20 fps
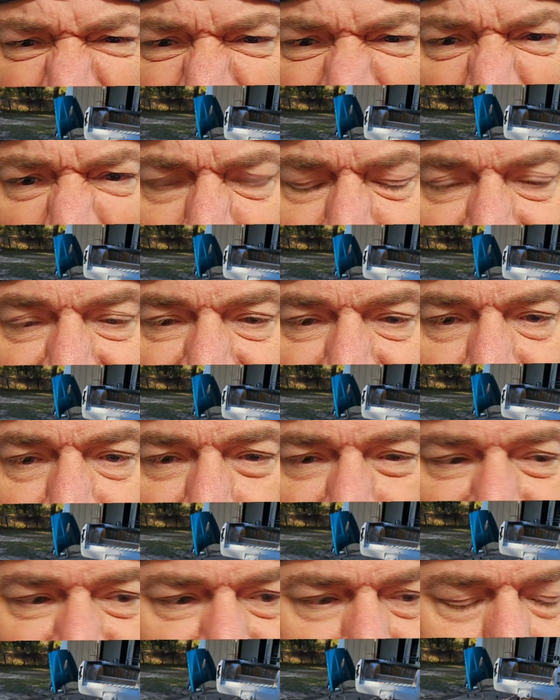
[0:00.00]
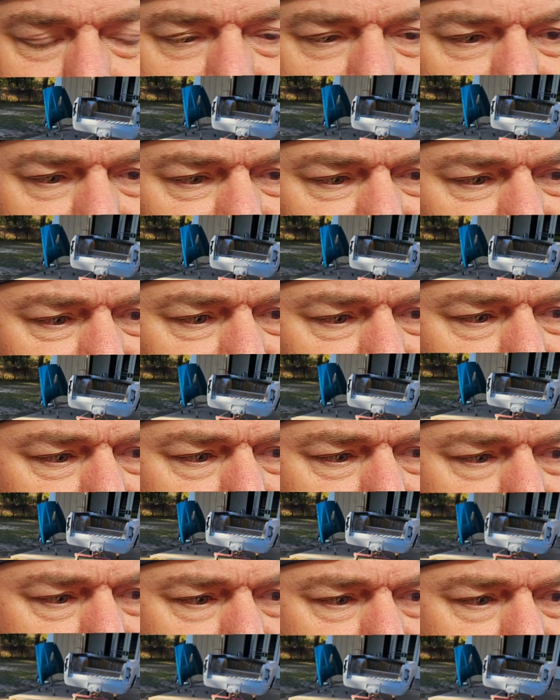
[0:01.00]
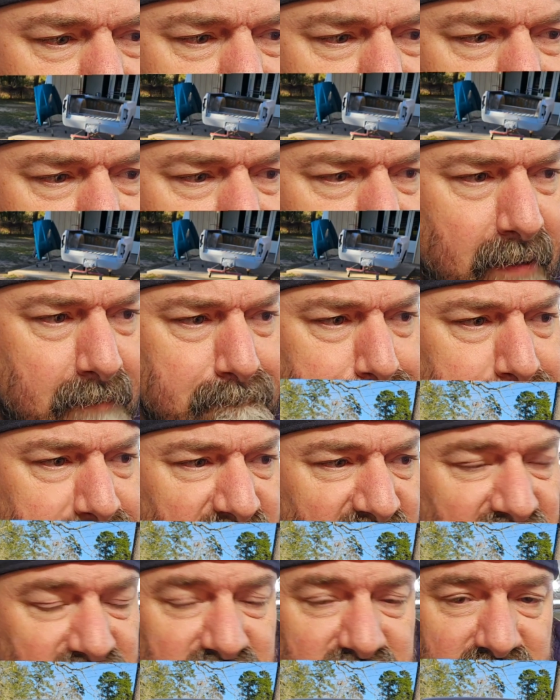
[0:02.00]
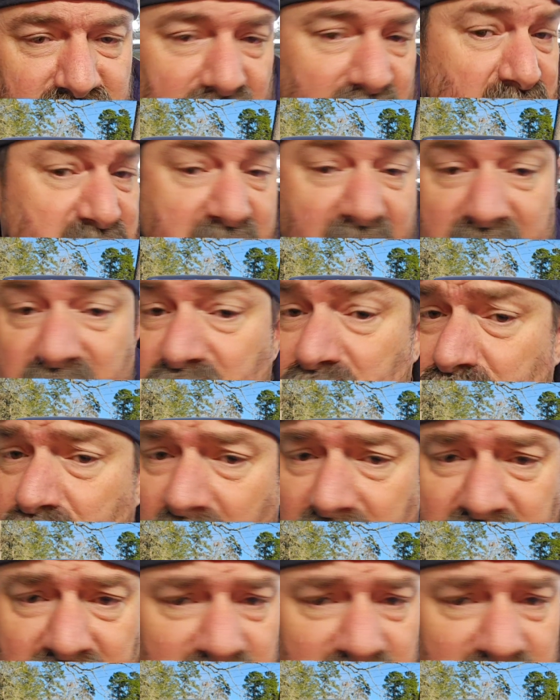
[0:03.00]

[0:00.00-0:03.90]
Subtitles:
thousand original miles. It's a nice truck.